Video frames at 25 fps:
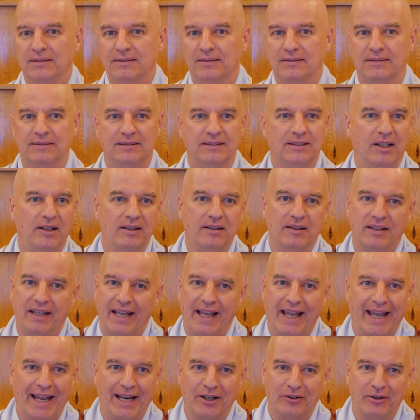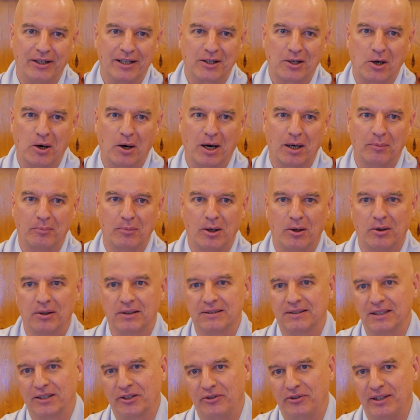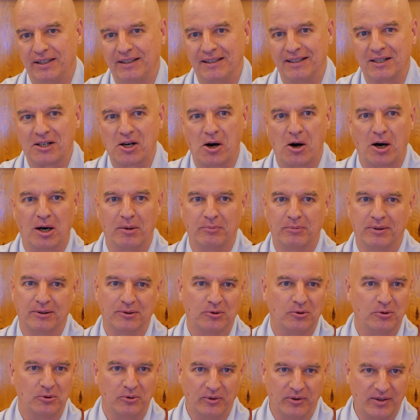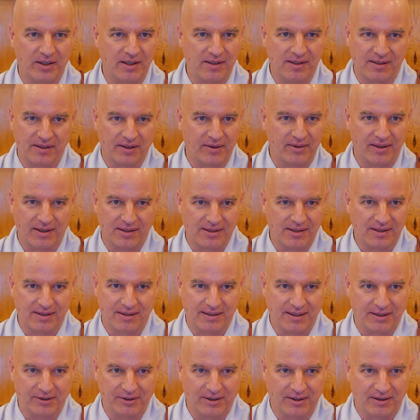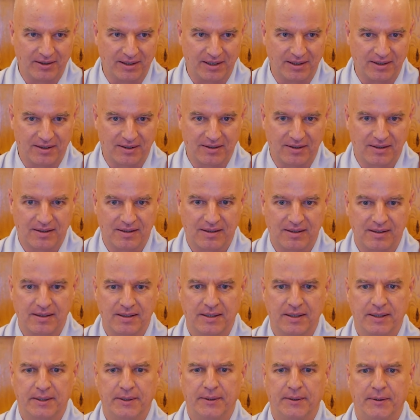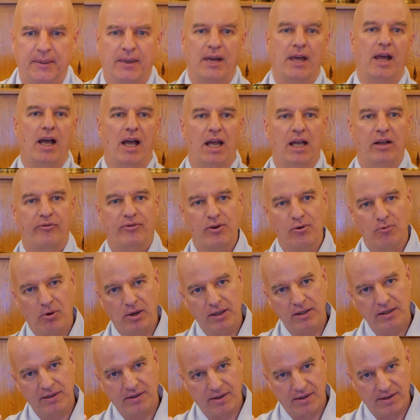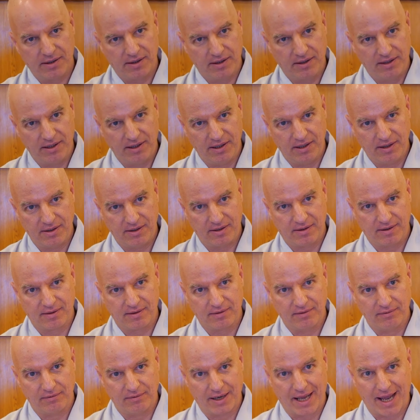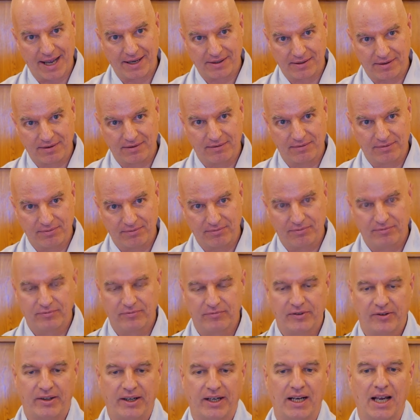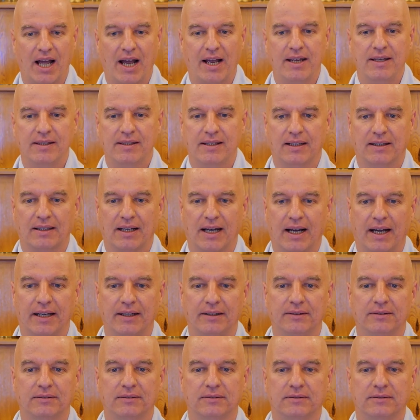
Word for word: not the angry karma or the greedy karma or all these unnecessary things. If you want just these last three lines that I